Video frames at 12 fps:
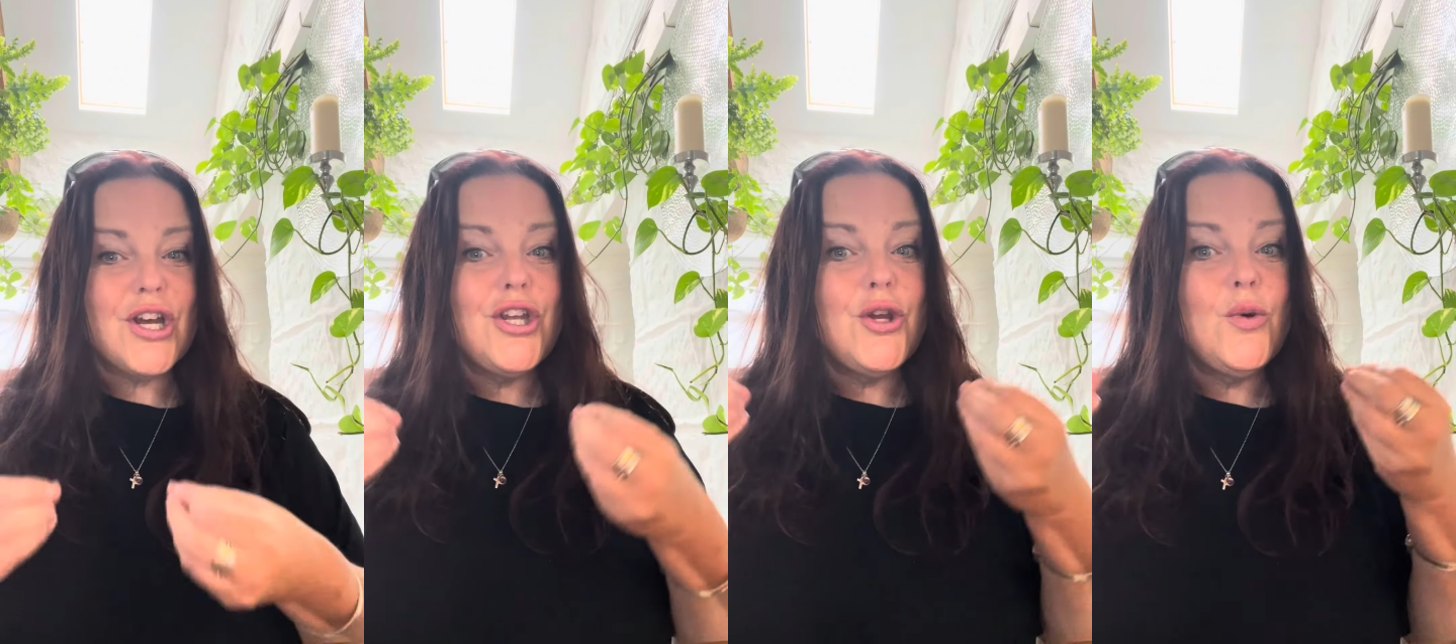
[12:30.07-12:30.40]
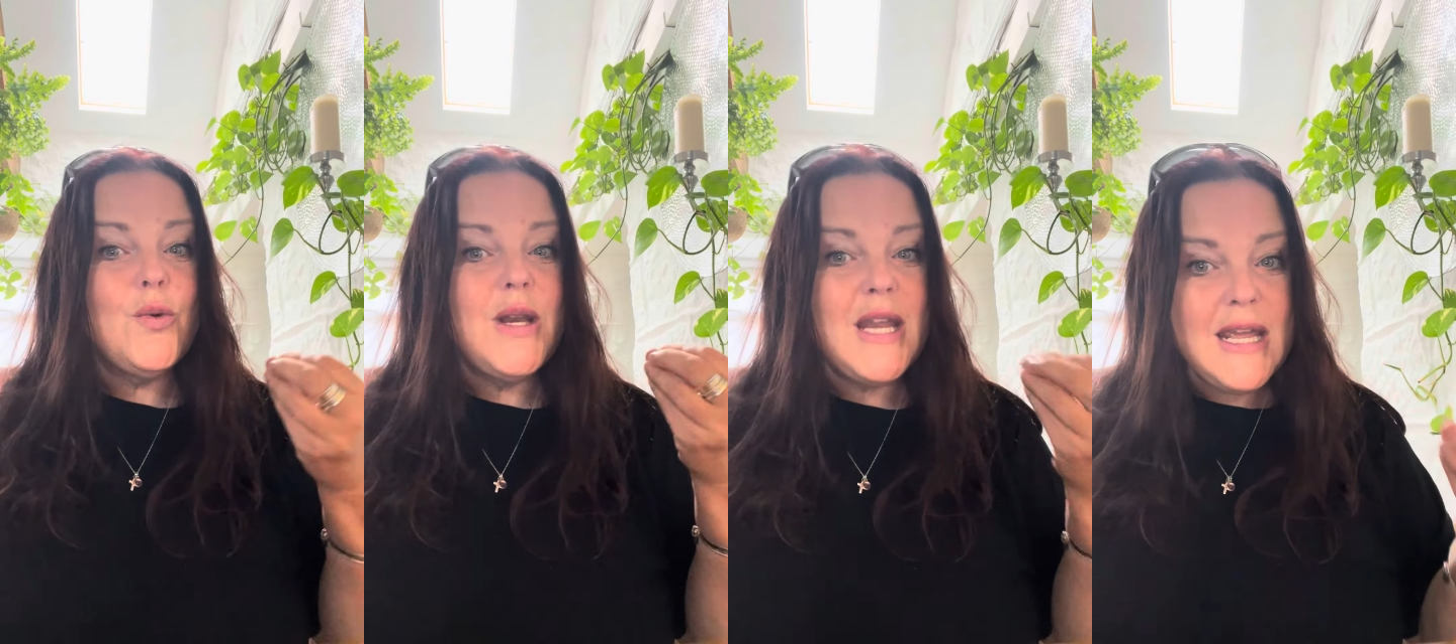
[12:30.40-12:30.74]
a
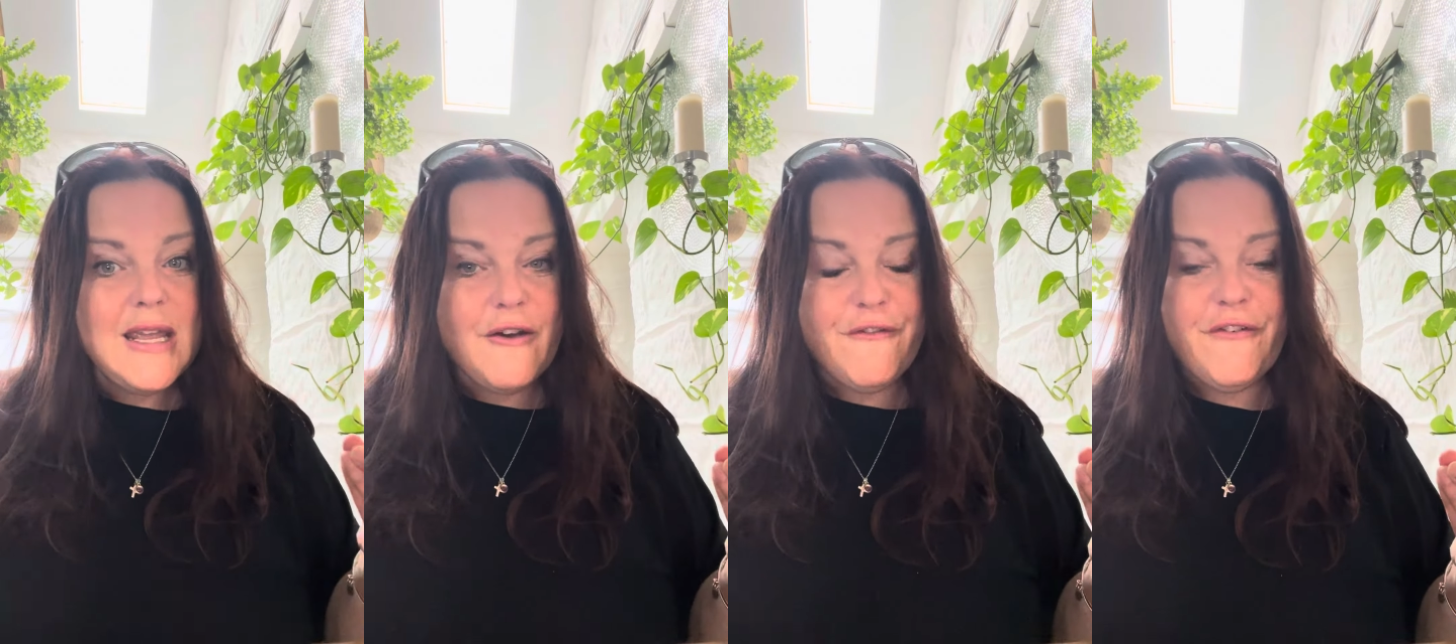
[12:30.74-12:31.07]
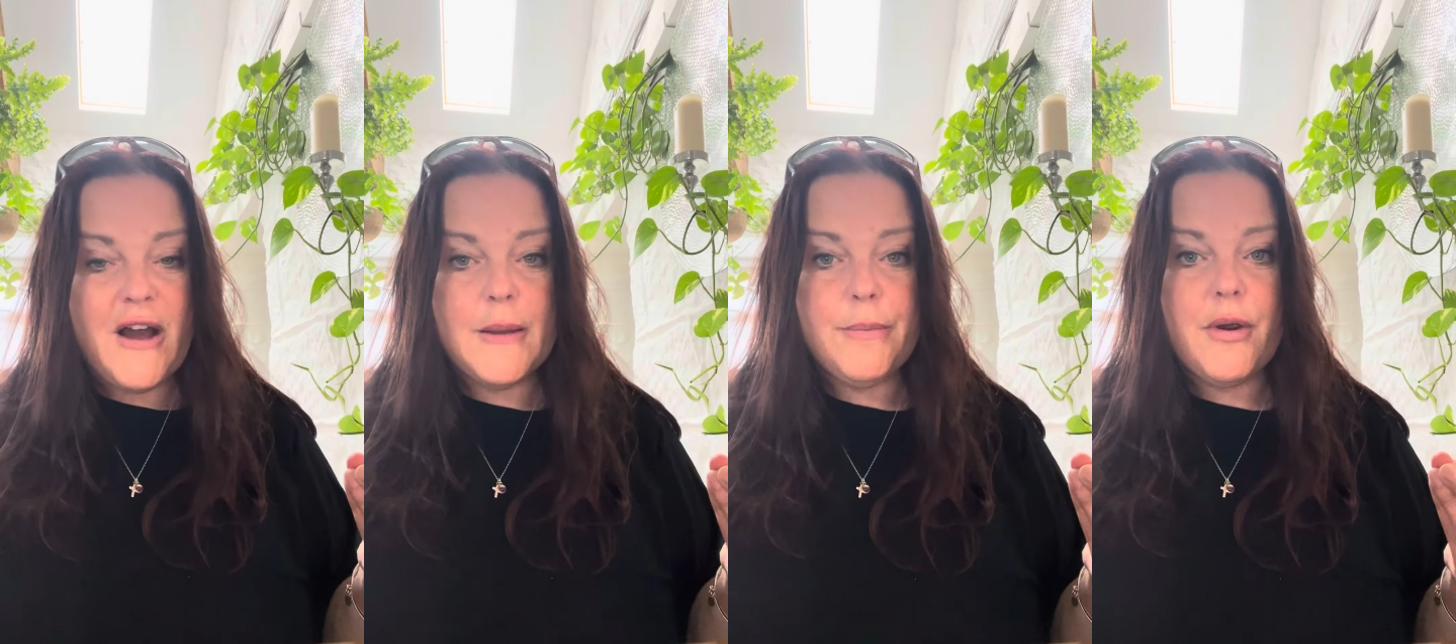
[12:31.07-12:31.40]
unique
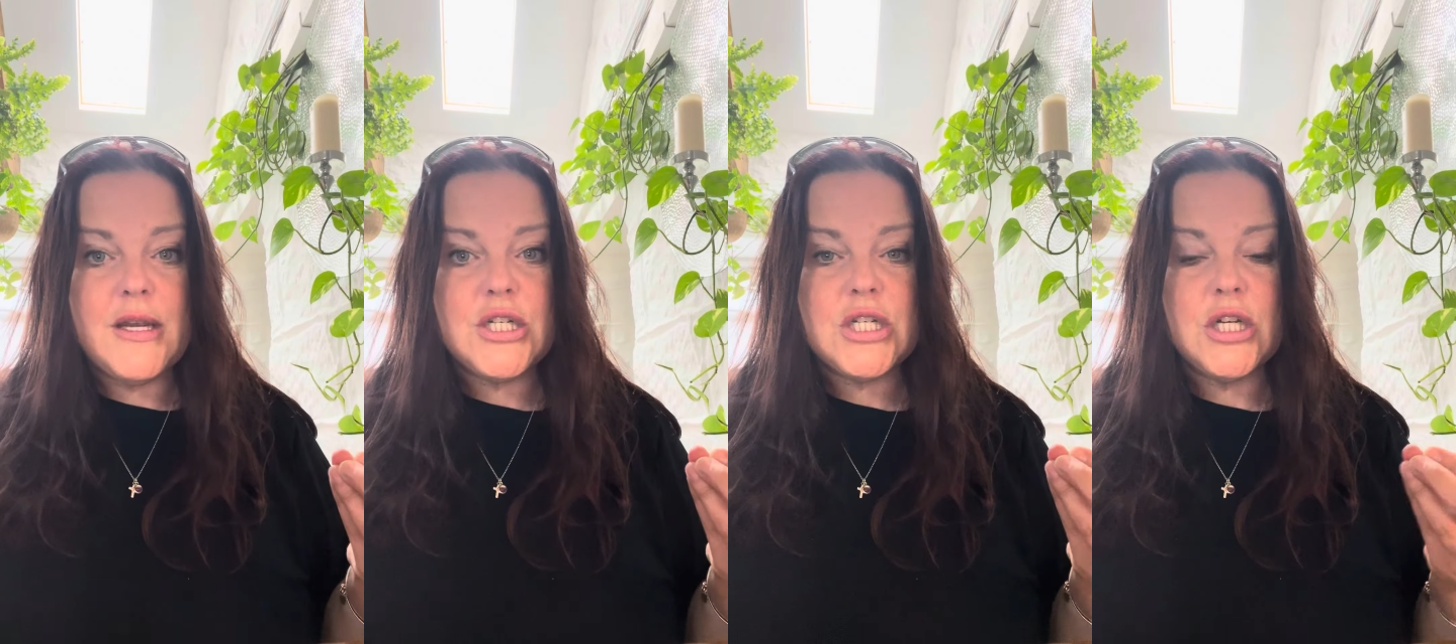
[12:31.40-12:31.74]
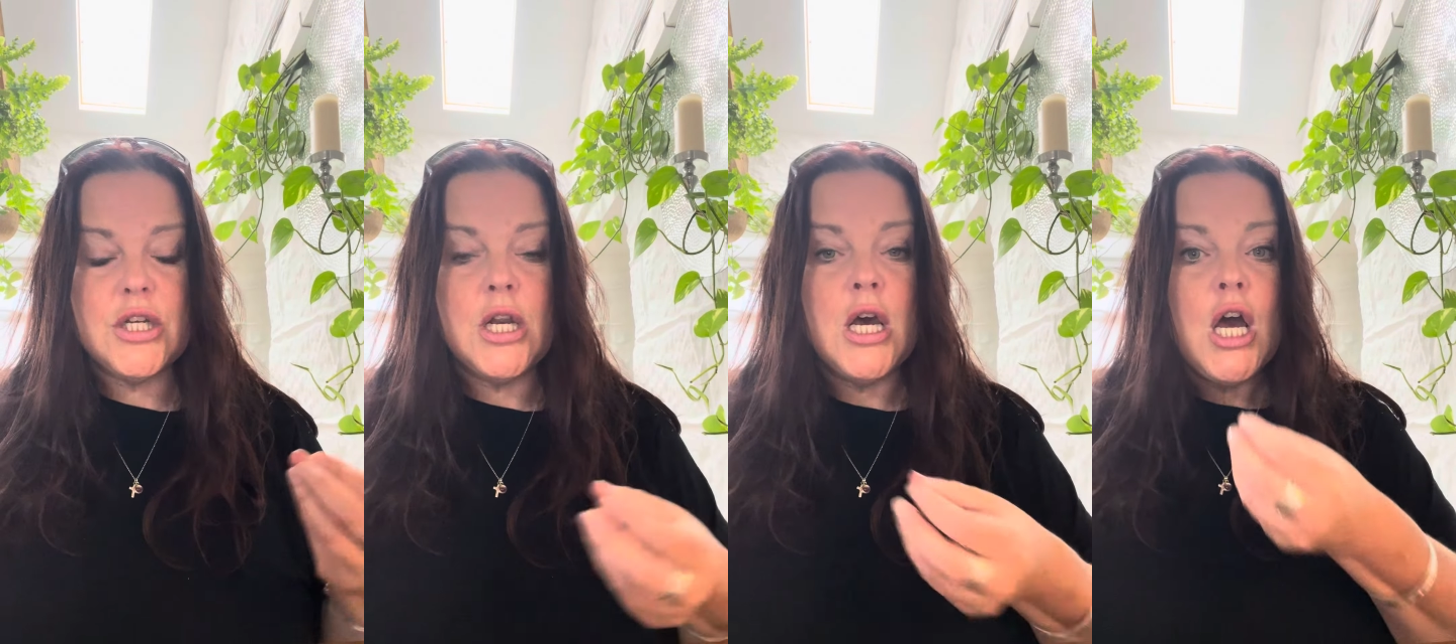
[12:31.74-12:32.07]

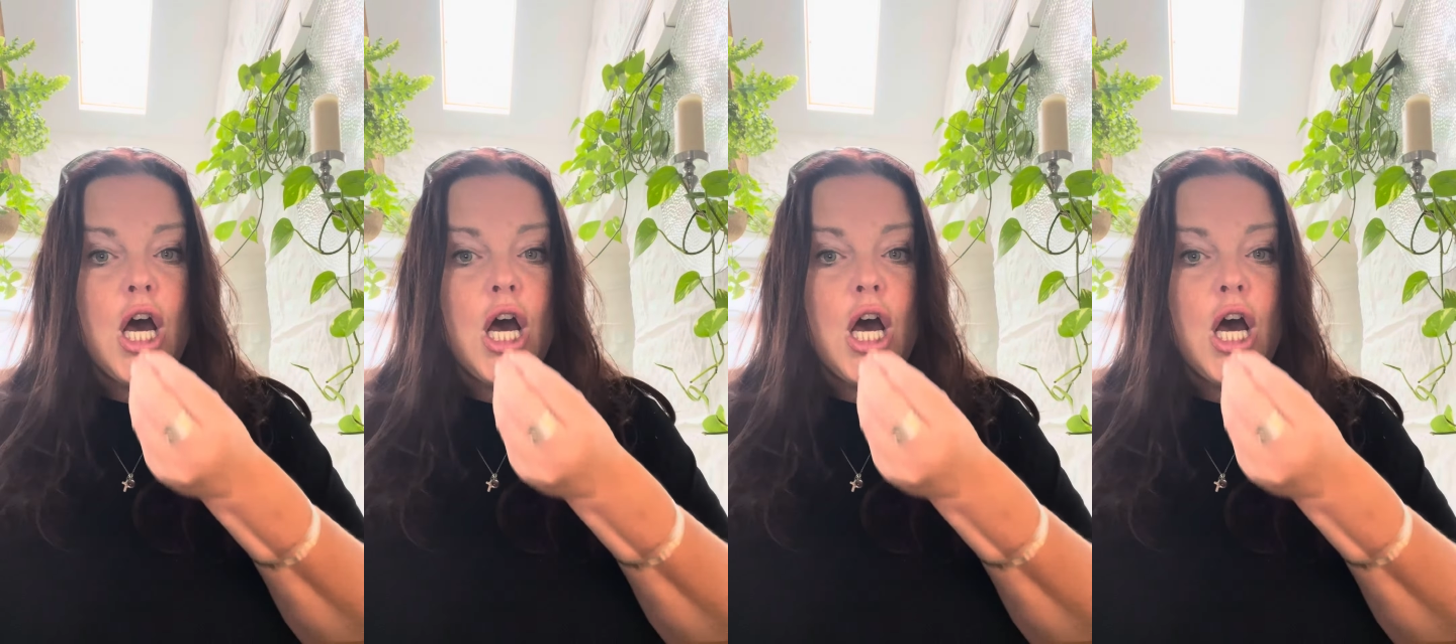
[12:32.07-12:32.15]
vibration